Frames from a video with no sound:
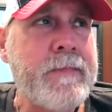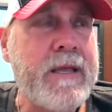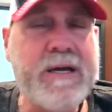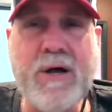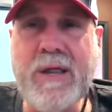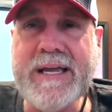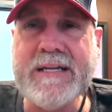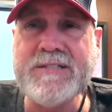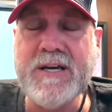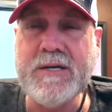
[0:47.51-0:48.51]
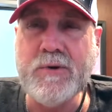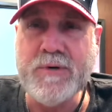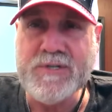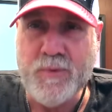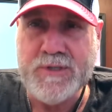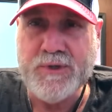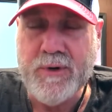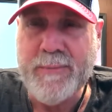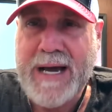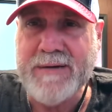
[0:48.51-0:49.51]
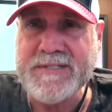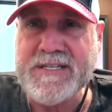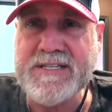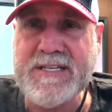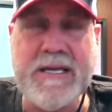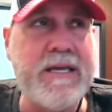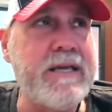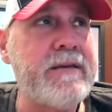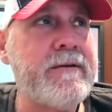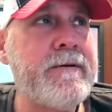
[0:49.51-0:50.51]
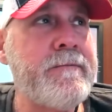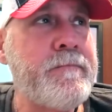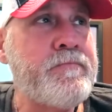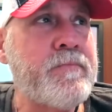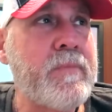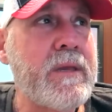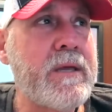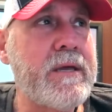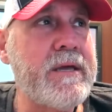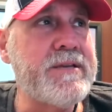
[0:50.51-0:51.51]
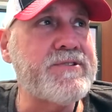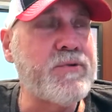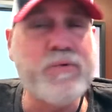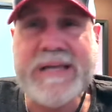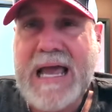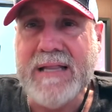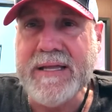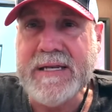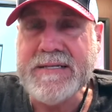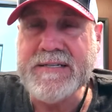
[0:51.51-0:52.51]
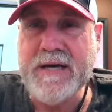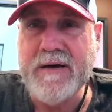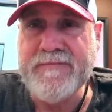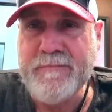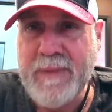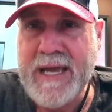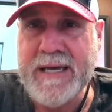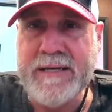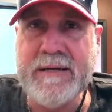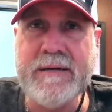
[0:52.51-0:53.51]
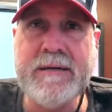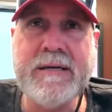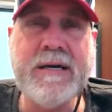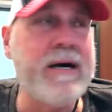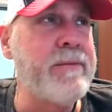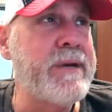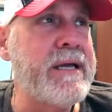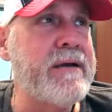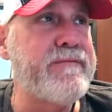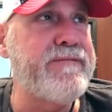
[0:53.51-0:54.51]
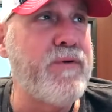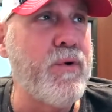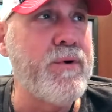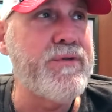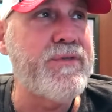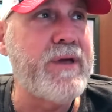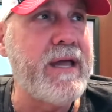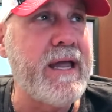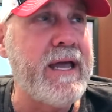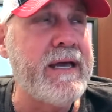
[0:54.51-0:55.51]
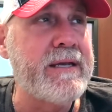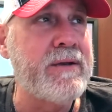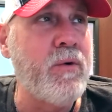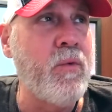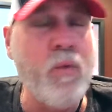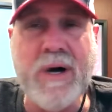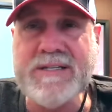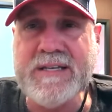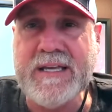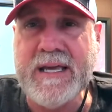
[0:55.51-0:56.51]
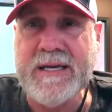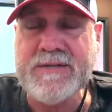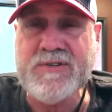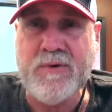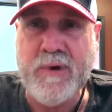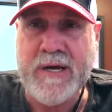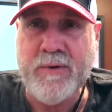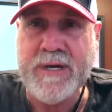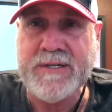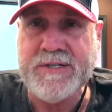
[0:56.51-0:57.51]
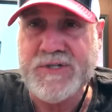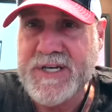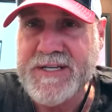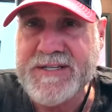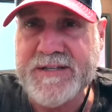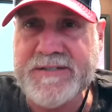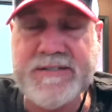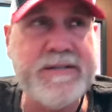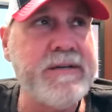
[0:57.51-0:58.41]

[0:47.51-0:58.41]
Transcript: And all I can tell you is what you're about to see is the realities of men coming forth and once again surrendering to Jesus.